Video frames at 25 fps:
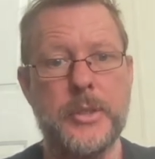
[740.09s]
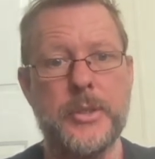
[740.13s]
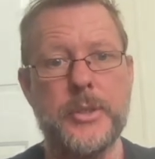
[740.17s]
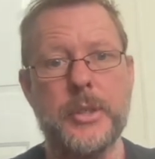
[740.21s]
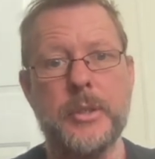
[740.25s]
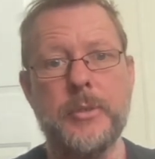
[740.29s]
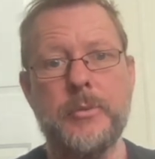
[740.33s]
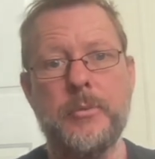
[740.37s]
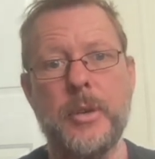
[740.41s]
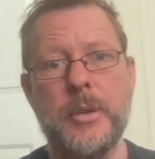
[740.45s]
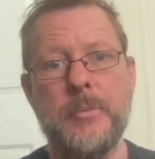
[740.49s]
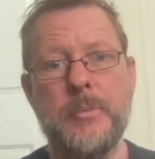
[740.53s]

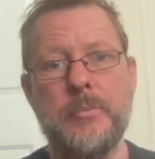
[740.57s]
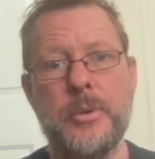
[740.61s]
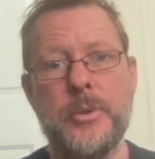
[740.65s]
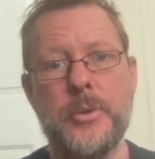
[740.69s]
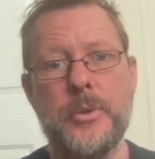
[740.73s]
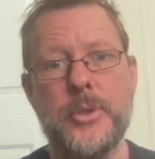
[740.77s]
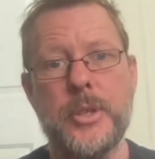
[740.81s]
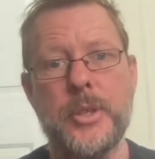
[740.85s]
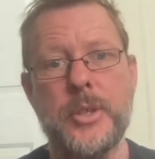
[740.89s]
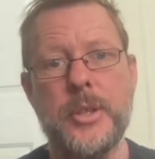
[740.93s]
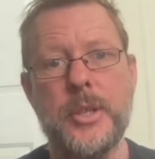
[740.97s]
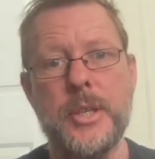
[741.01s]
So if we're
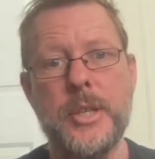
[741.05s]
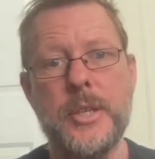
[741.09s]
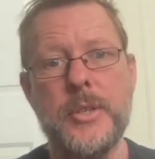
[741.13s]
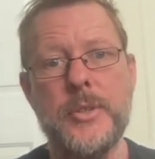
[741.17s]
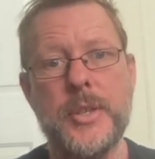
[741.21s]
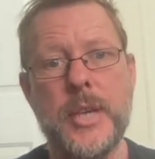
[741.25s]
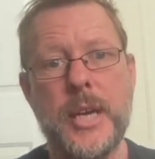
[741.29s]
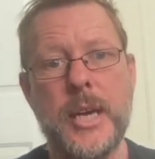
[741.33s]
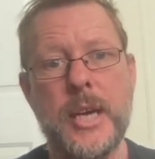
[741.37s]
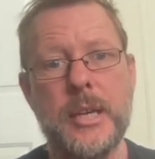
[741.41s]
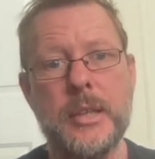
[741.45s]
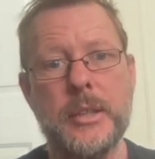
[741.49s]
pushing
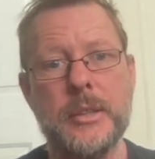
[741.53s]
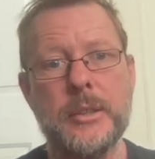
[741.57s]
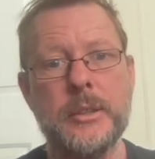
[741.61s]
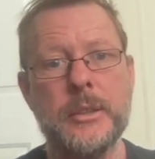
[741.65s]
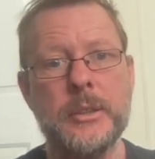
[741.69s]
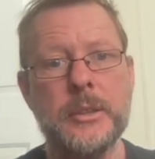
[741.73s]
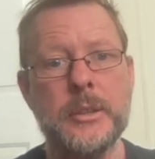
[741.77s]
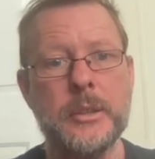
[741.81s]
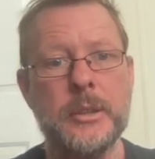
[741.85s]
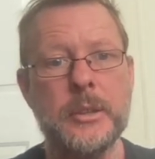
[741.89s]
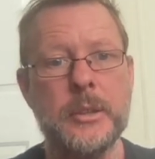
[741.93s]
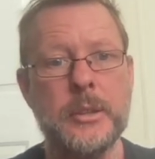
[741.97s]
these
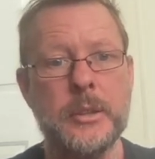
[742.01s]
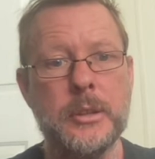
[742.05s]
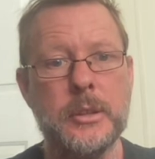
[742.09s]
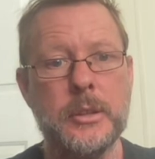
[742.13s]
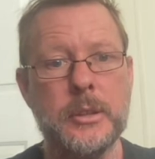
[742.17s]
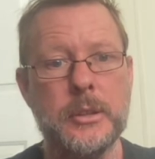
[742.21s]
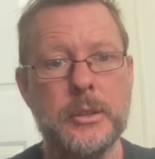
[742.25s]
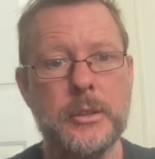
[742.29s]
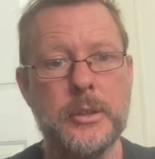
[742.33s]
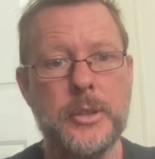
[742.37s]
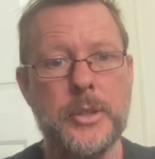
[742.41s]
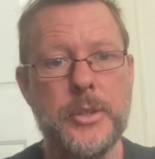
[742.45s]

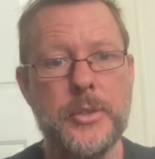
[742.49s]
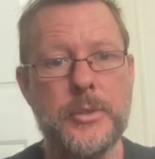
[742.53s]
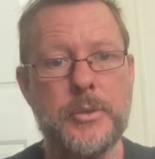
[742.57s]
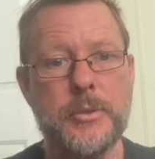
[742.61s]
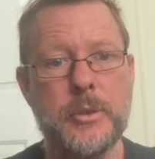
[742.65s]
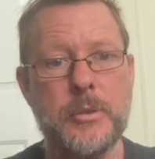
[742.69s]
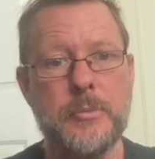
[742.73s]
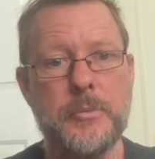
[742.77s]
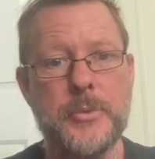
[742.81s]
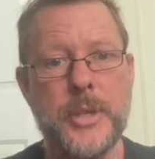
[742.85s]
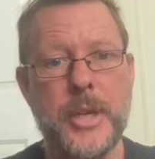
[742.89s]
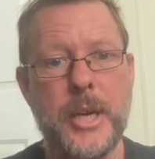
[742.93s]

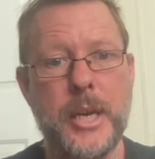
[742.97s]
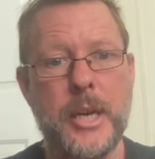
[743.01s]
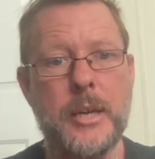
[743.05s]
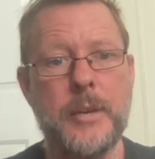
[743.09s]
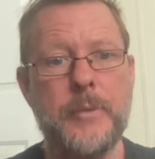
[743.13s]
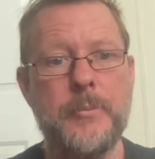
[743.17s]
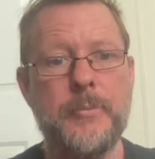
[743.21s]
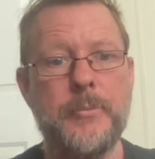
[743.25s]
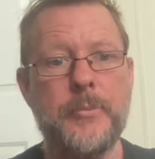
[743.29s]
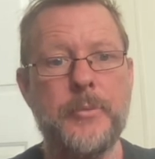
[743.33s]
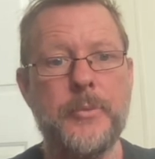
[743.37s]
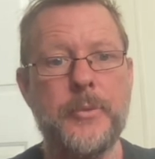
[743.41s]
groups
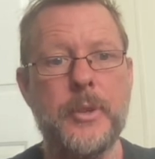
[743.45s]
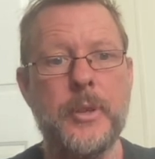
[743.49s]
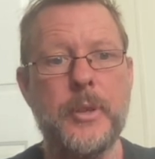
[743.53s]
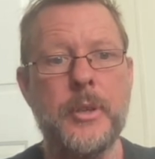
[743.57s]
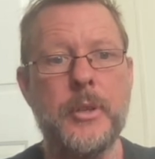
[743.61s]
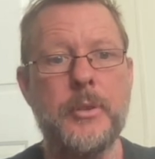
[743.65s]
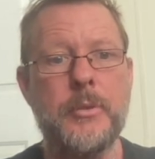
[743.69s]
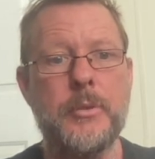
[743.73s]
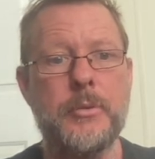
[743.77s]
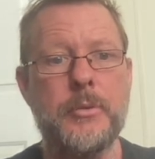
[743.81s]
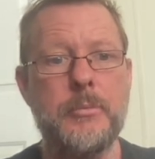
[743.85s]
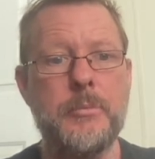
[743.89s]
out
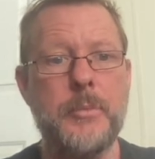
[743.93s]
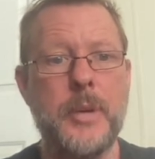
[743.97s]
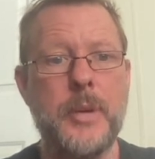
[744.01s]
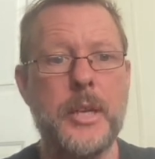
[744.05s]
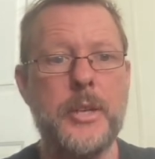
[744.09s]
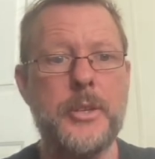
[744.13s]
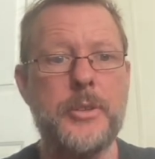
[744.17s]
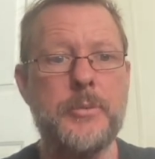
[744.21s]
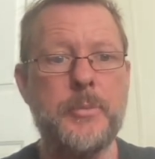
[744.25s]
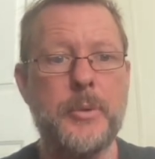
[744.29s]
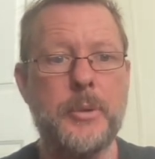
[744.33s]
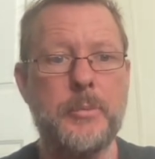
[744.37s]
through
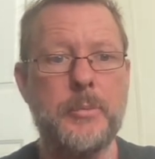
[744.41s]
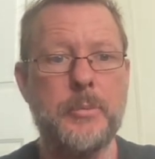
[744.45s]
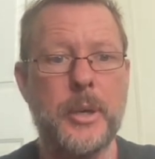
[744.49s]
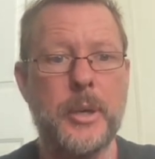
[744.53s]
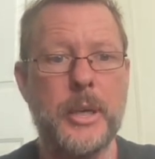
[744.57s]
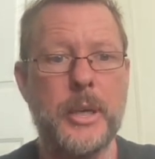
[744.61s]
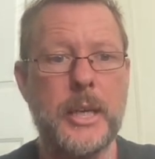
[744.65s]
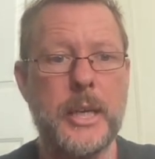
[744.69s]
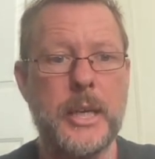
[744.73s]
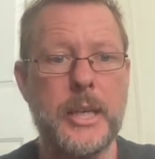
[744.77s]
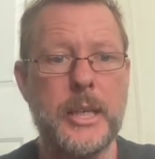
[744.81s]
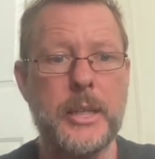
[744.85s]
management by
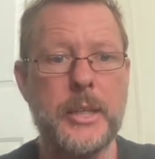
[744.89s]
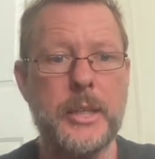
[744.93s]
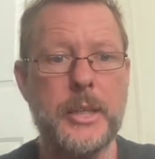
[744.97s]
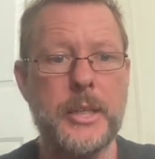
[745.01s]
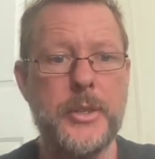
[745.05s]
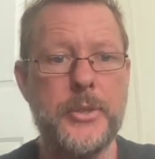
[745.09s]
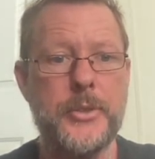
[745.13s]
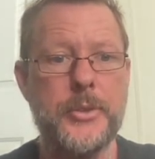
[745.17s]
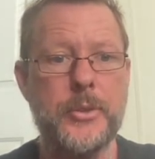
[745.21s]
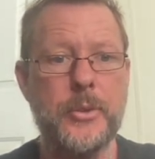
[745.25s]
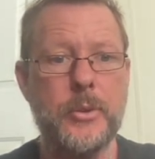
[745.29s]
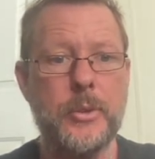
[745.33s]
cutting
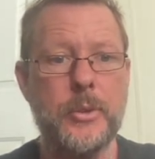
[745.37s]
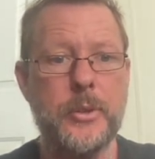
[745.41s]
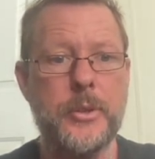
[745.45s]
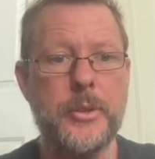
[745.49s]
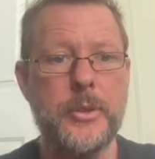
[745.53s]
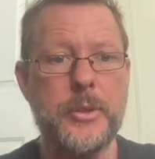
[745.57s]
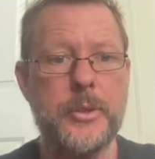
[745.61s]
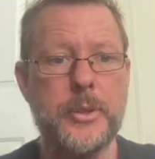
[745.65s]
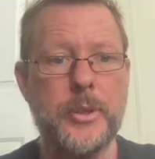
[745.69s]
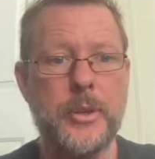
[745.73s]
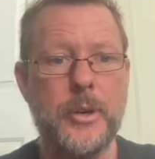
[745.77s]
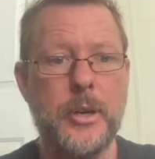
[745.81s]
this all
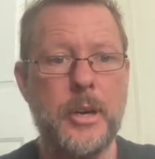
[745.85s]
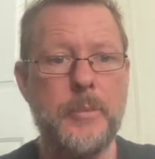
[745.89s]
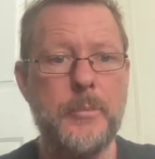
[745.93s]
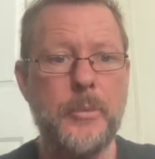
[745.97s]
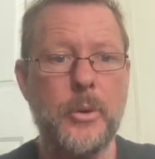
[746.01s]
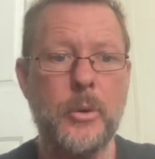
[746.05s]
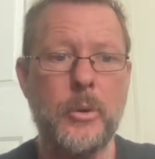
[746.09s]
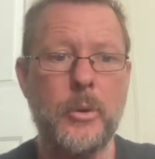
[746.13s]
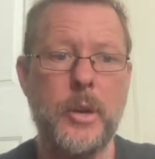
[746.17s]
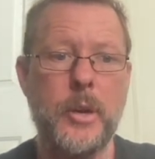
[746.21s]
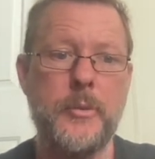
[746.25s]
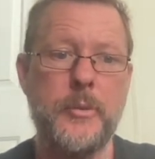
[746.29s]
of the time,
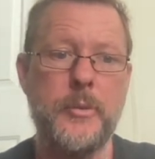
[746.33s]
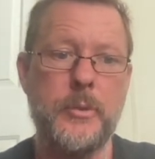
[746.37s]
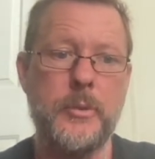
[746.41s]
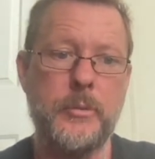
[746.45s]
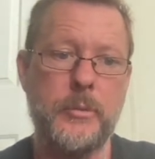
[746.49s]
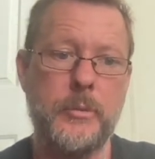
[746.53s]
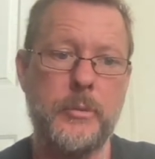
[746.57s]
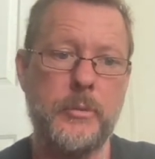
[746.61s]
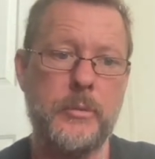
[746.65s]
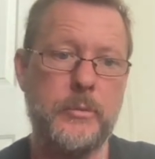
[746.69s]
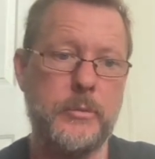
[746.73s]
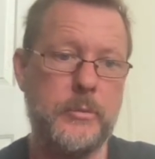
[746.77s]
or even,
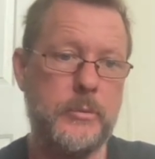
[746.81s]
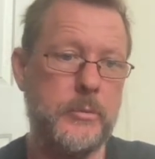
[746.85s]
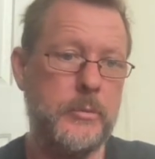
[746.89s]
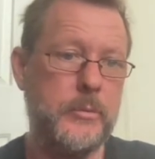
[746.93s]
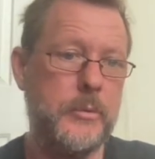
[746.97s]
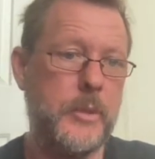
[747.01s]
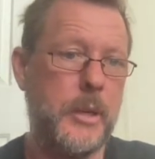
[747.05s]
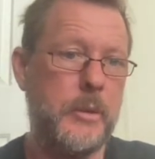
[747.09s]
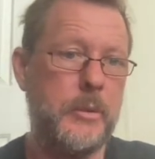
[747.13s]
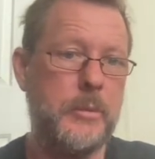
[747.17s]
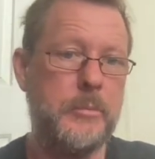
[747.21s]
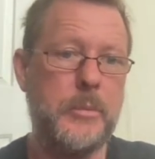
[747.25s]

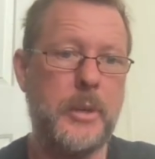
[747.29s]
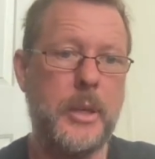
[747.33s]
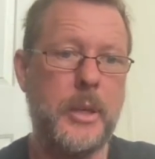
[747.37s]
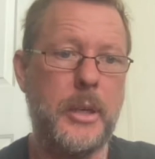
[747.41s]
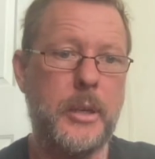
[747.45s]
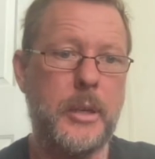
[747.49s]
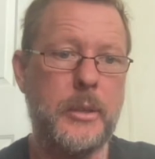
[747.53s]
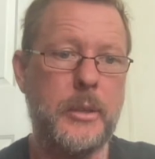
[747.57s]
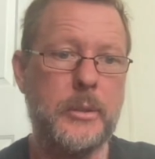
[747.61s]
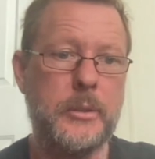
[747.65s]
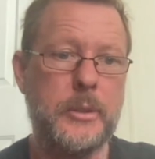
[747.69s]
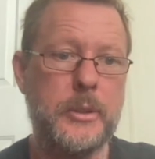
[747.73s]
lo and
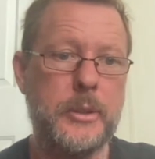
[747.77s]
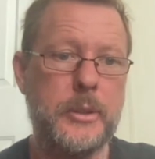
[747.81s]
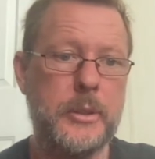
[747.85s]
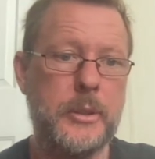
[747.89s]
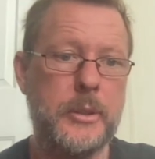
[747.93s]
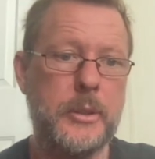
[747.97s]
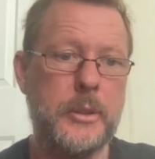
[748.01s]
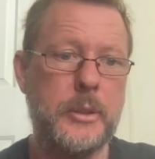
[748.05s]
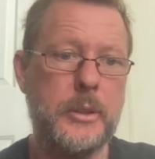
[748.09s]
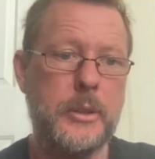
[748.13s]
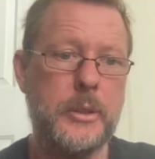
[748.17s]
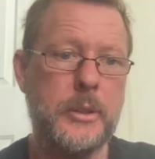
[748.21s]
behold,
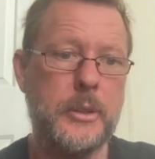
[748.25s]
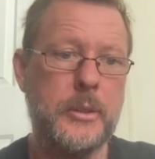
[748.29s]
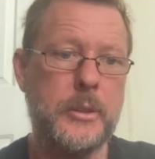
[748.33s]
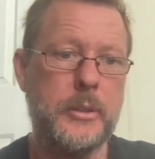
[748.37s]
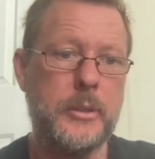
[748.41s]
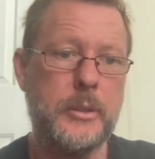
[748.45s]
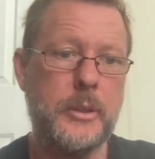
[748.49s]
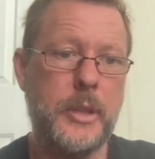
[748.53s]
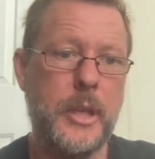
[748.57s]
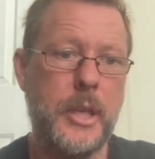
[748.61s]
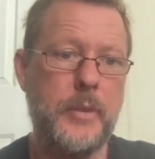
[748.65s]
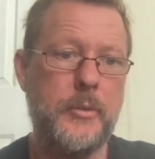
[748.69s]

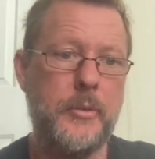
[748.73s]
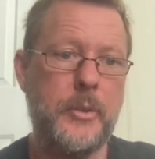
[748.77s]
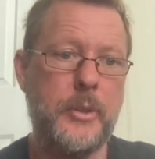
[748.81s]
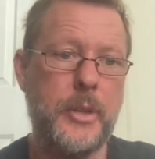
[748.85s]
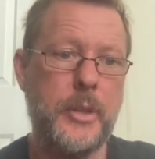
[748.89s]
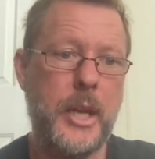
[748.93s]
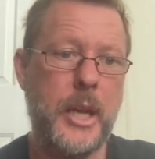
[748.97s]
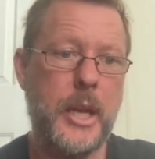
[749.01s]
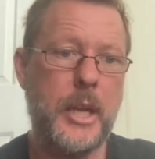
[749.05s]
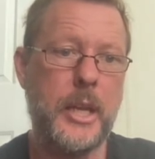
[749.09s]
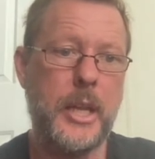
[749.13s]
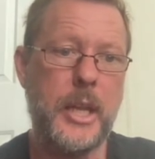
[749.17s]
even
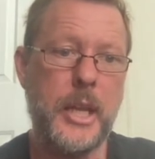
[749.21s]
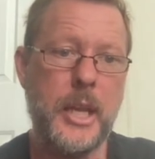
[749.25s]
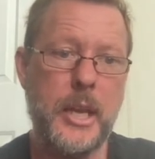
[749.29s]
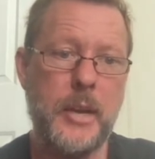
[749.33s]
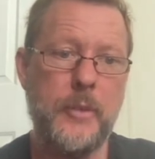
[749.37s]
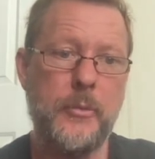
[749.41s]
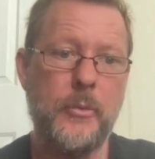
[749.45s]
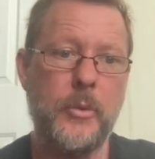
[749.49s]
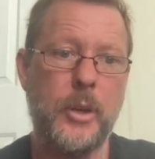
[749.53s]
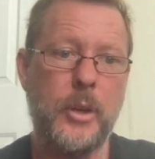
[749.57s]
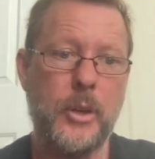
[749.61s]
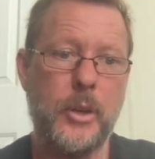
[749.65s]
down
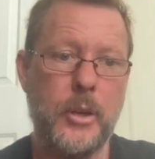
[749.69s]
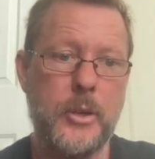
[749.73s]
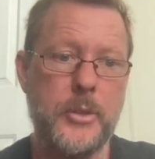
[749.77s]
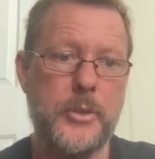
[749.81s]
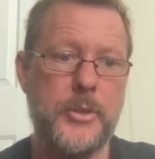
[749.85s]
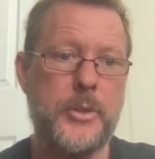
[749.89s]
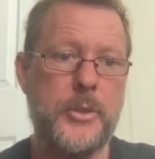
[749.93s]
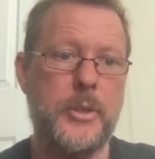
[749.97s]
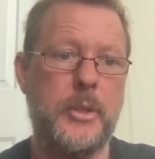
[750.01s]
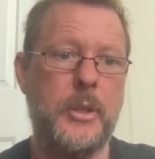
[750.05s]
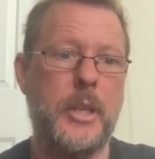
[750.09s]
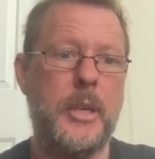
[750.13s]
here, if we're
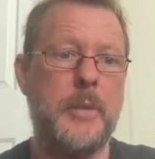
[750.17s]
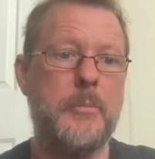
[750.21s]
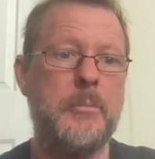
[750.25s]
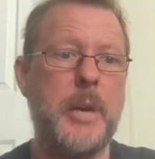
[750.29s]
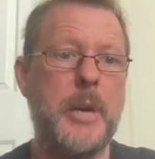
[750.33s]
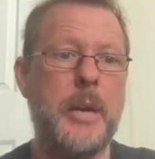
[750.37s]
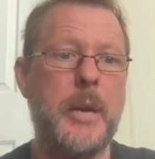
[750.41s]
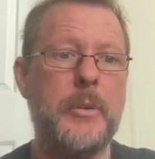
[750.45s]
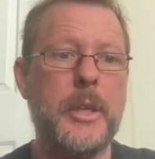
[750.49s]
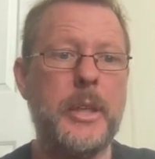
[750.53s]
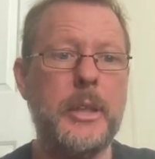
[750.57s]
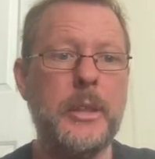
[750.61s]
constantly
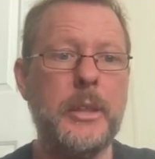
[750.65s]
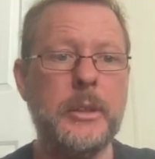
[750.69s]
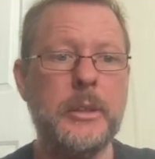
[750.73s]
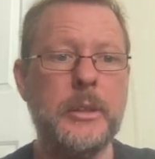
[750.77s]
mowing,